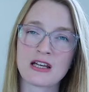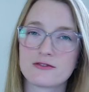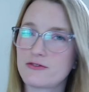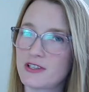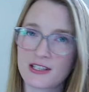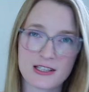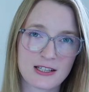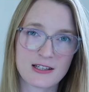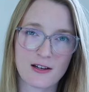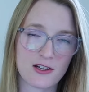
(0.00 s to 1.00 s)
Think in
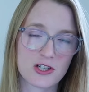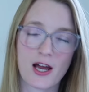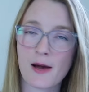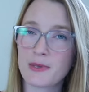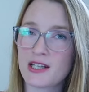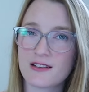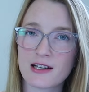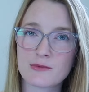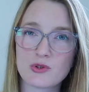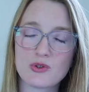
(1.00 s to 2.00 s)
English, how many
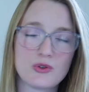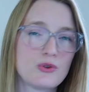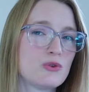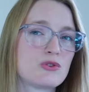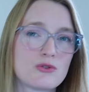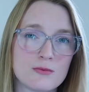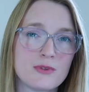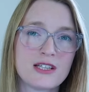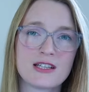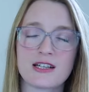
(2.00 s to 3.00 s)
times you use to
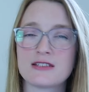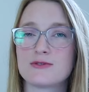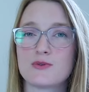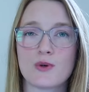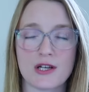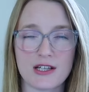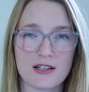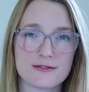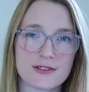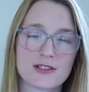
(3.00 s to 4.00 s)
be and to
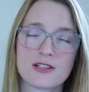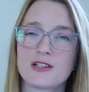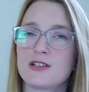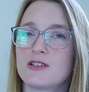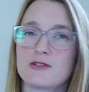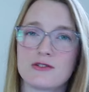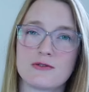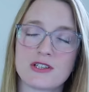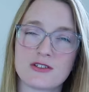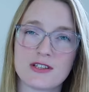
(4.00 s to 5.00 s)
have
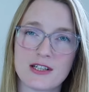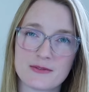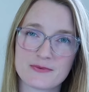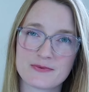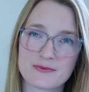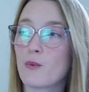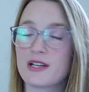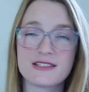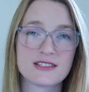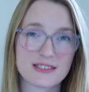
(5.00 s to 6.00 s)
during the day. Well,
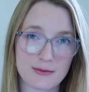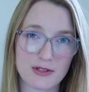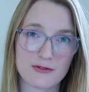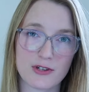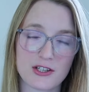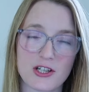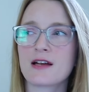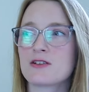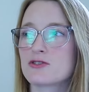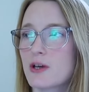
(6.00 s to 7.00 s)
it's the same in French.
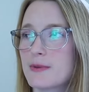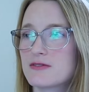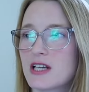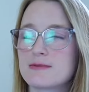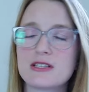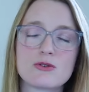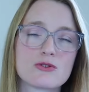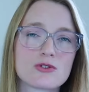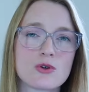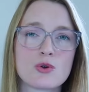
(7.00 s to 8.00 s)
And on top of that, they're
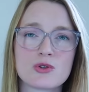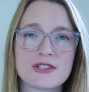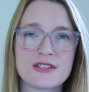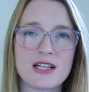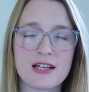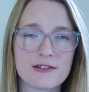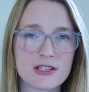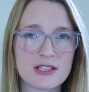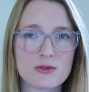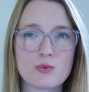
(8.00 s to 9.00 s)
also
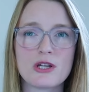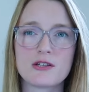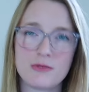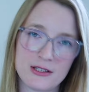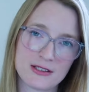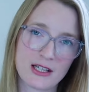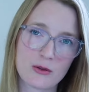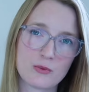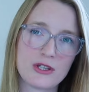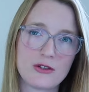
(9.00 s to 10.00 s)
auxiliaries, which mean
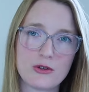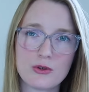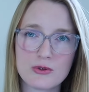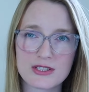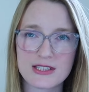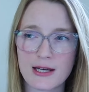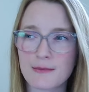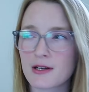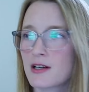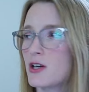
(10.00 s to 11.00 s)
that we use
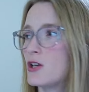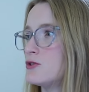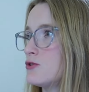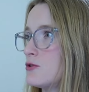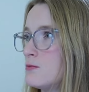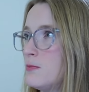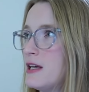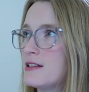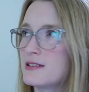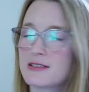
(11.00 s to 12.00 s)
them to
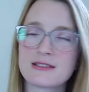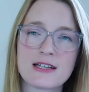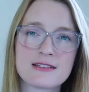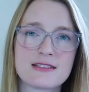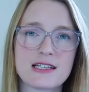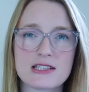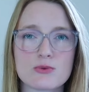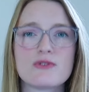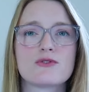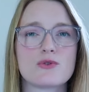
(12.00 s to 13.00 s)
build tenses
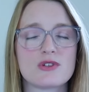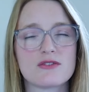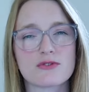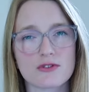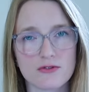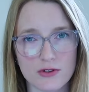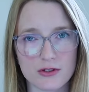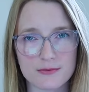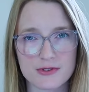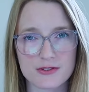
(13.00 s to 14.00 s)
with two different
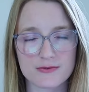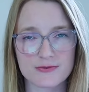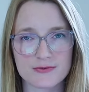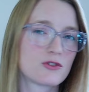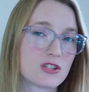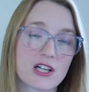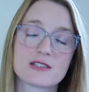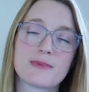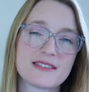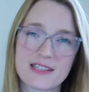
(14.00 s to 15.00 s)
verbs, such
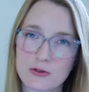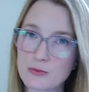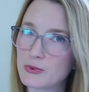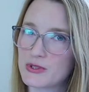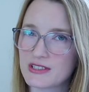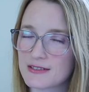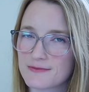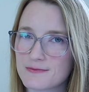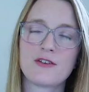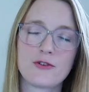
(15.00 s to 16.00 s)
as passé composé.
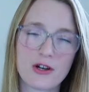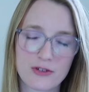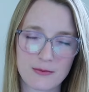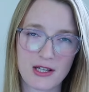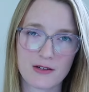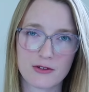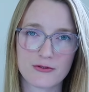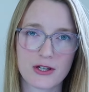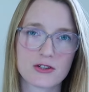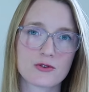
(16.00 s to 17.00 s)
If you are familiar
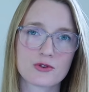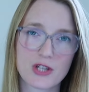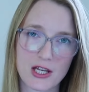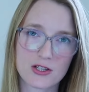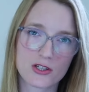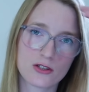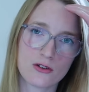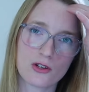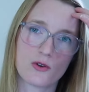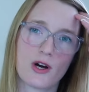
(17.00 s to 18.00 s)
with French conjugation,
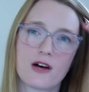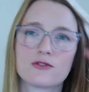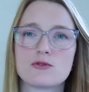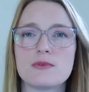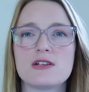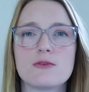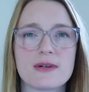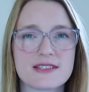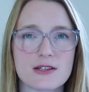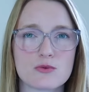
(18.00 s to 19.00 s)
you know how to build the
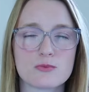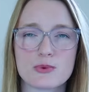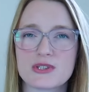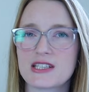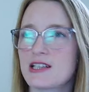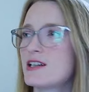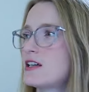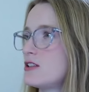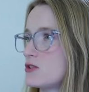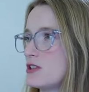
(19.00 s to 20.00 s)
passé composé.
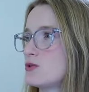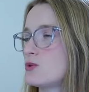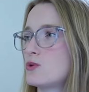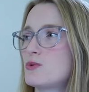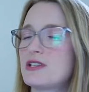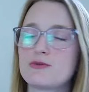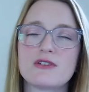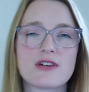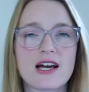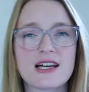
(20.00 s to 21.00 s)
So it's always
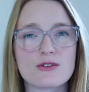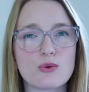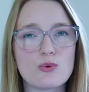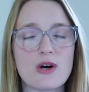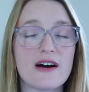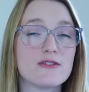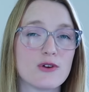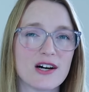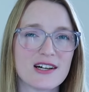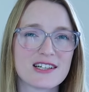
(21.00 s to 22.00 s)
with être ou
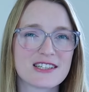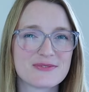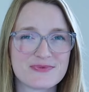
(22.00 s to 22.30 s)
avoir.